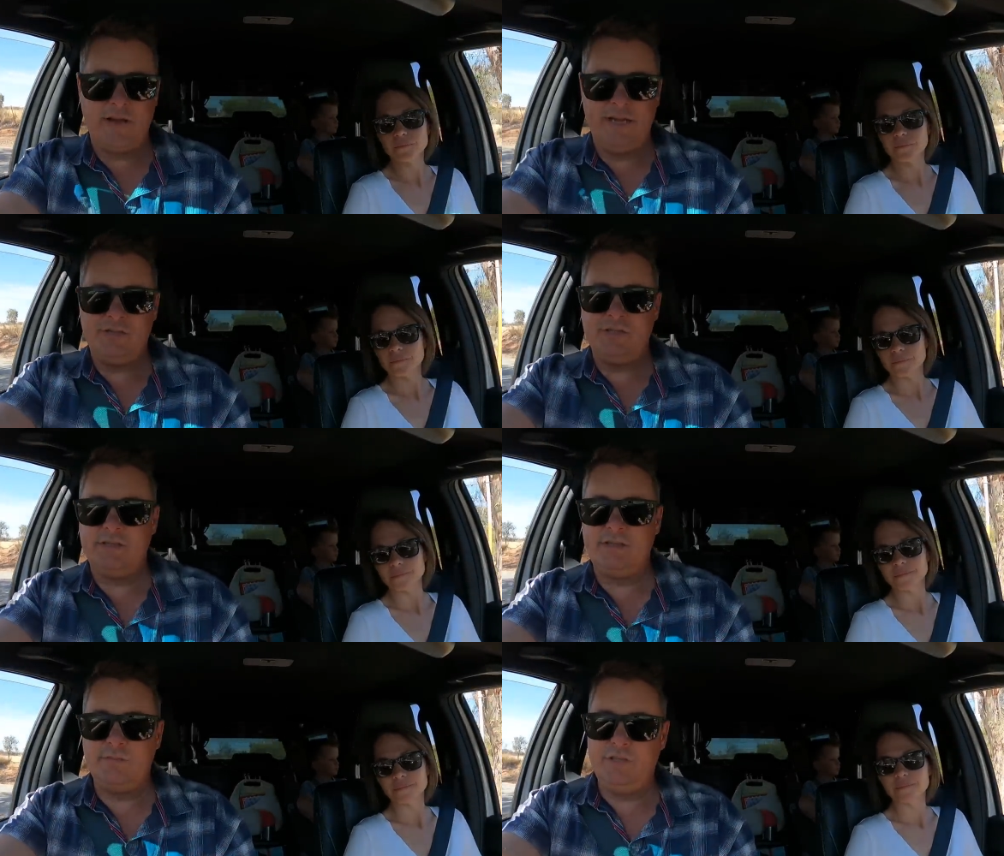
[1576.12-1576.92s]

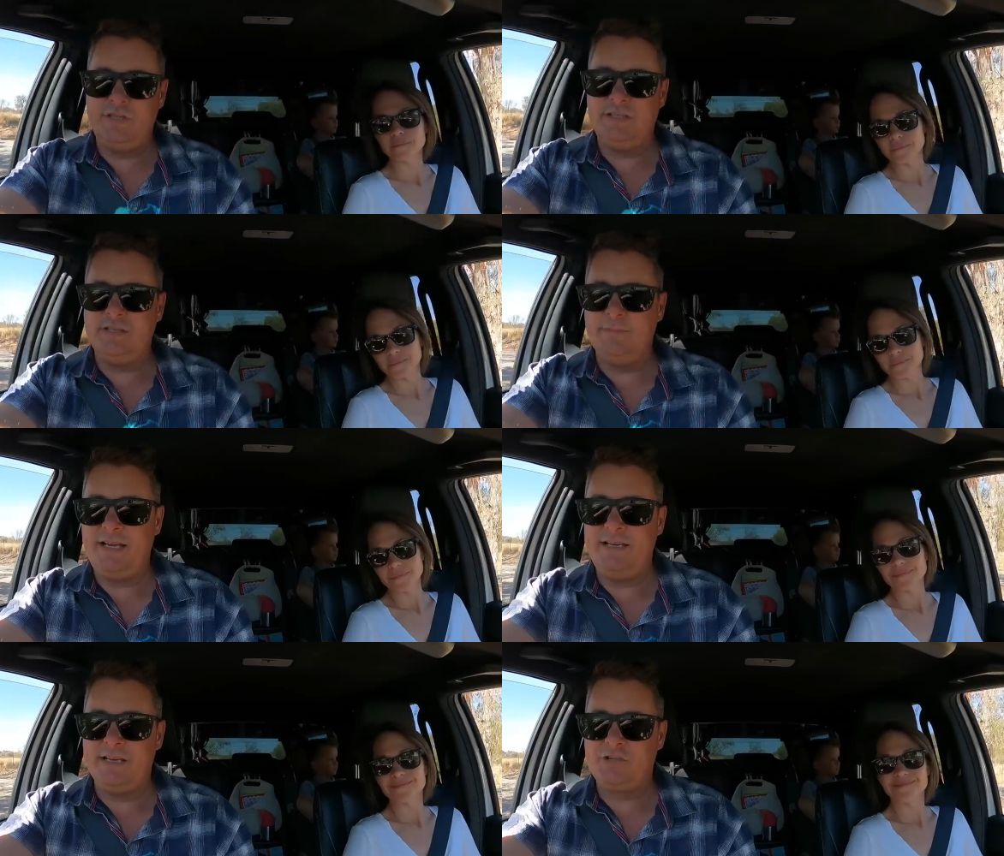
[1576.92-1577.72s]
Speaker 1: Ranges, which is the
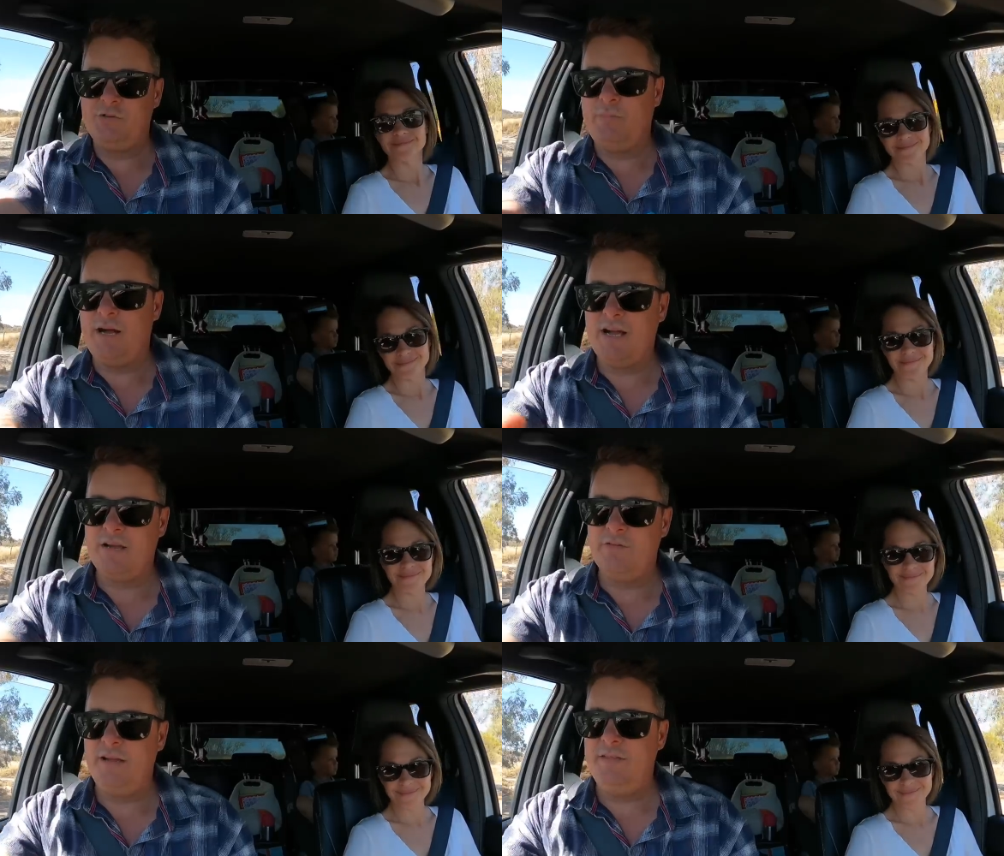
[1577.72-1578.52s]
main national
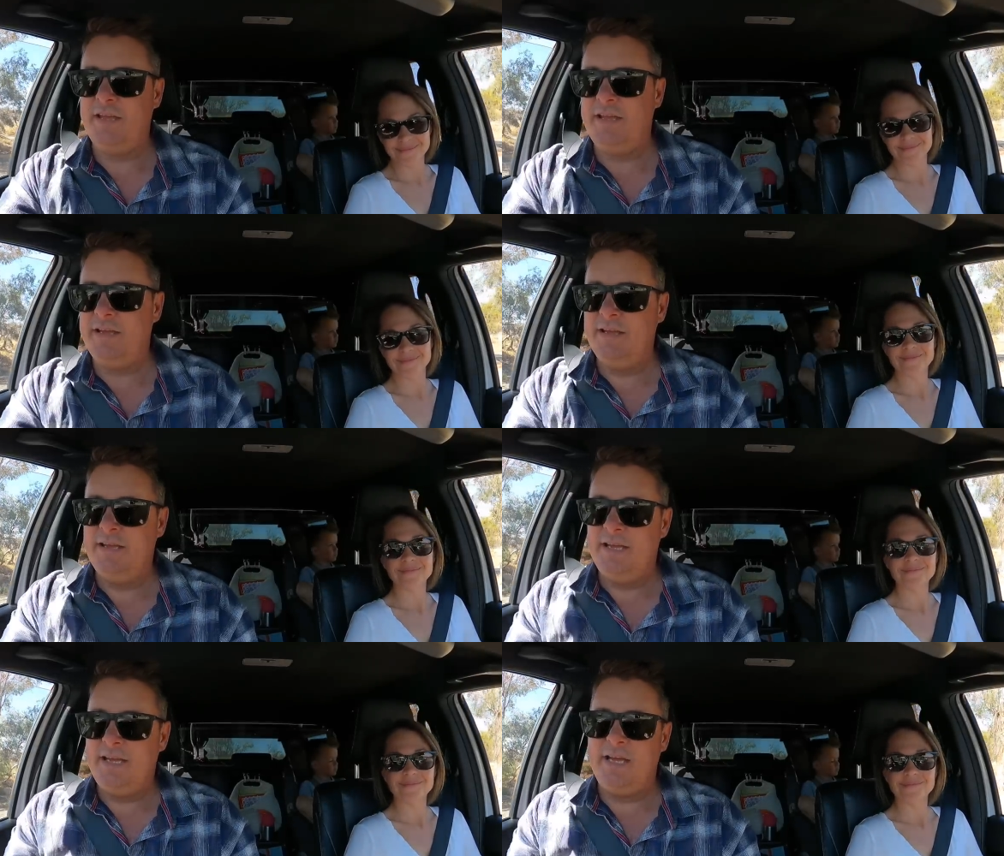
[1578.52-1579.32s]
park around there,
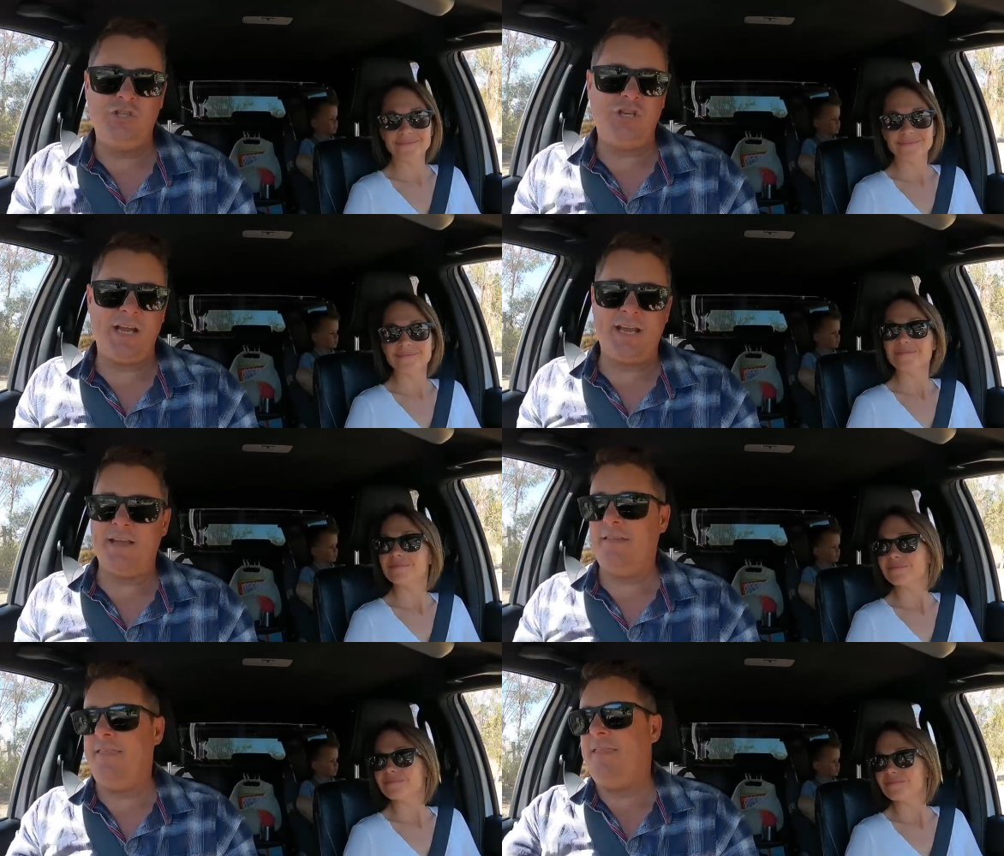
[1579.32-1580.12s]
and check
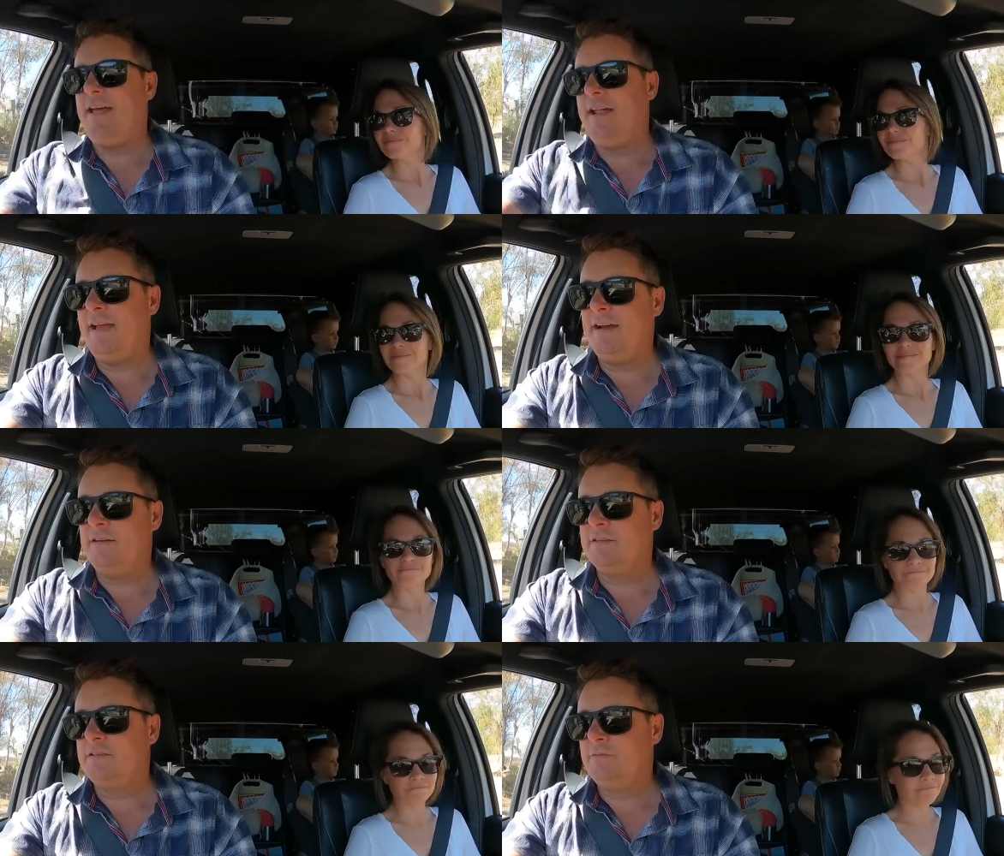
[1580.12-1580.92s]
that
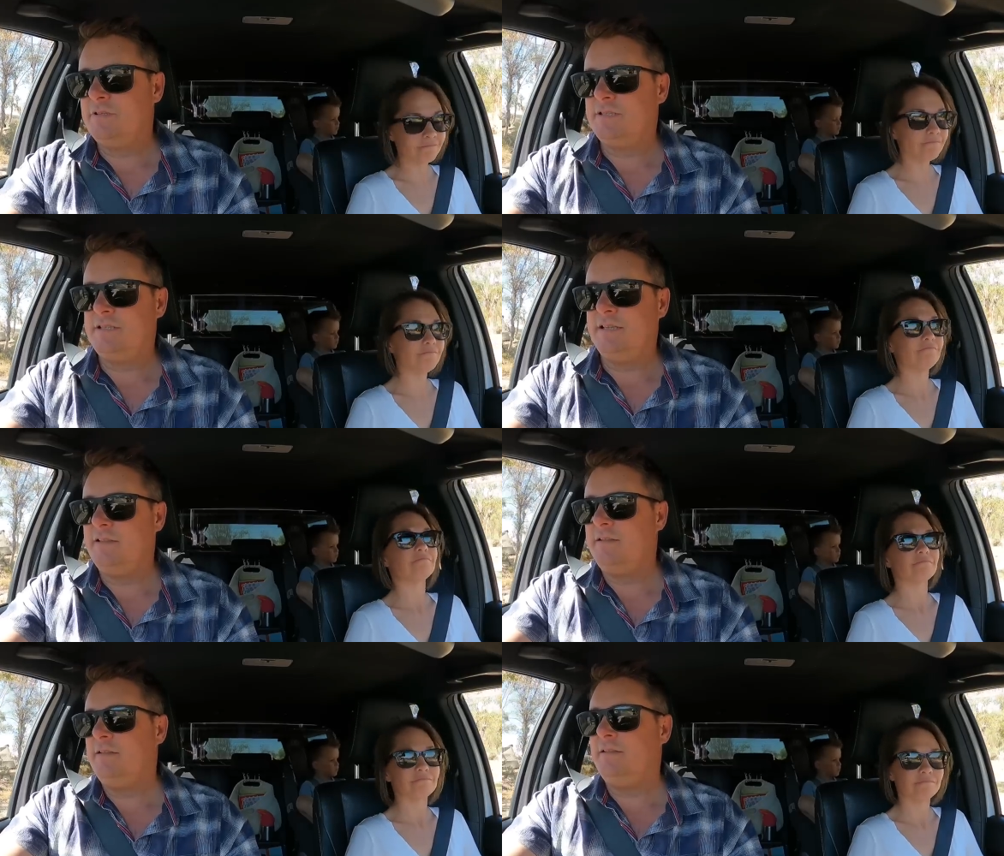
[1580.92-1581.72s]
out. Mm. We'll just let
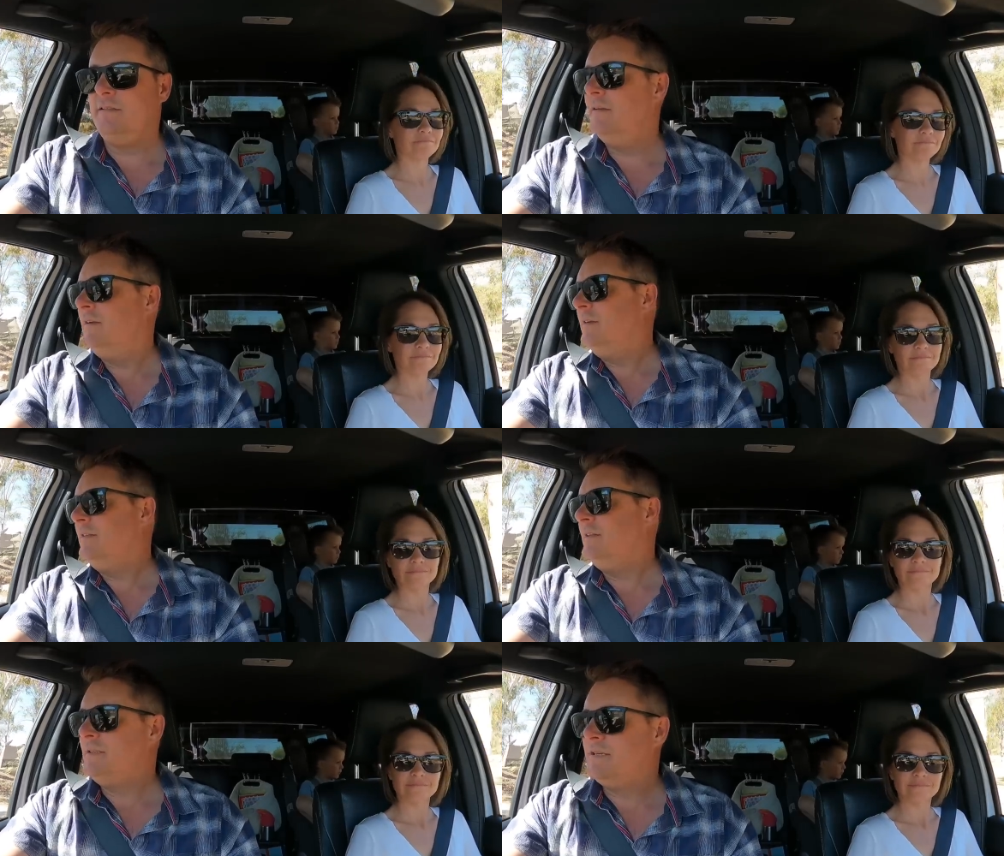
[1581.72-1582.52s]

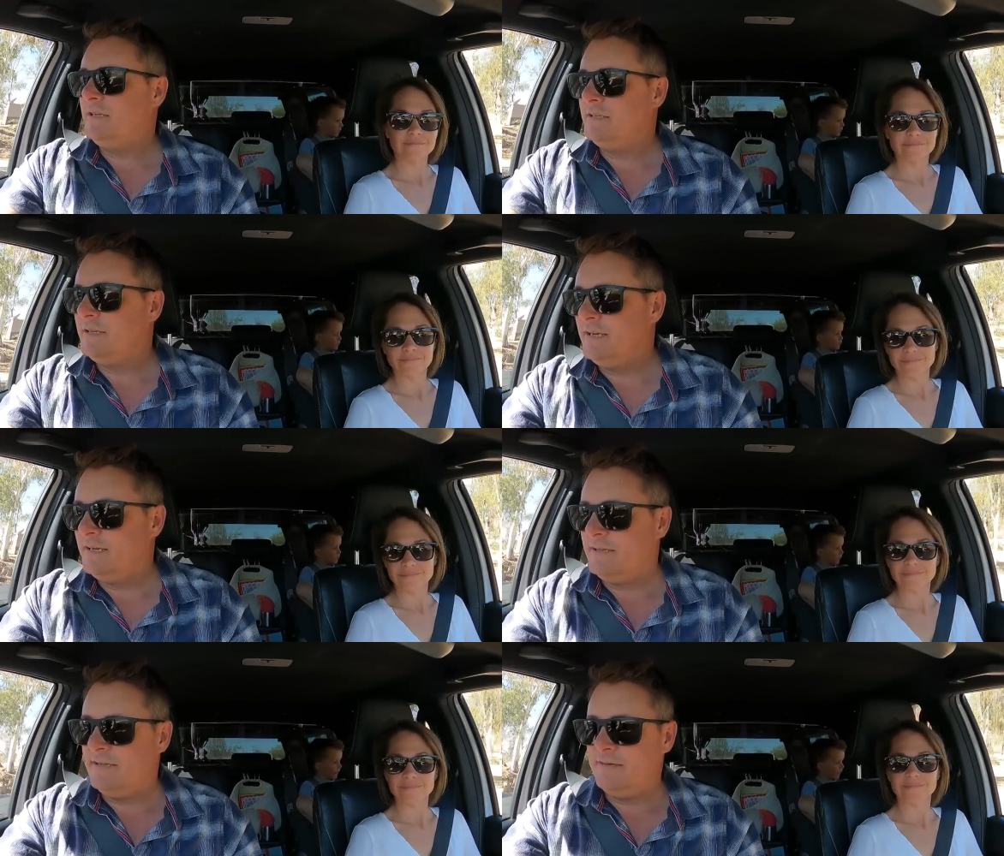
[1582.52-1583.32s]
these kids get
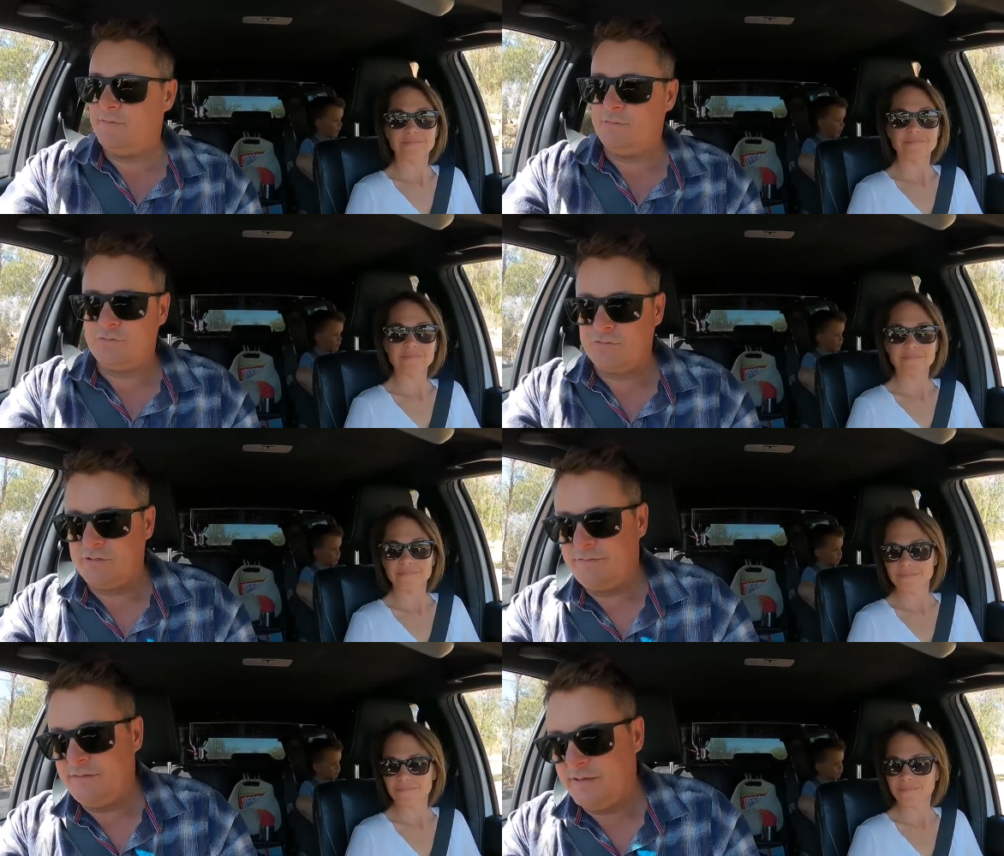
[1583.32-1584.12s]
out of their four-wheel
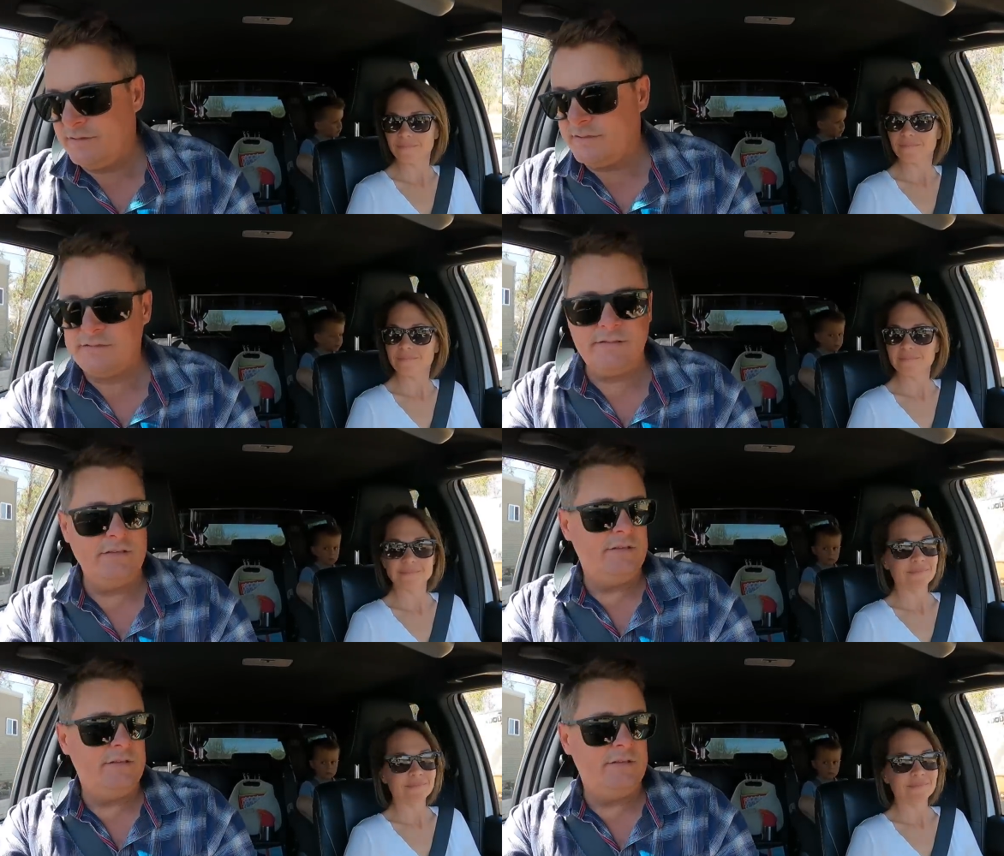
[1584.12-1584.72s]
drive. Hey guys.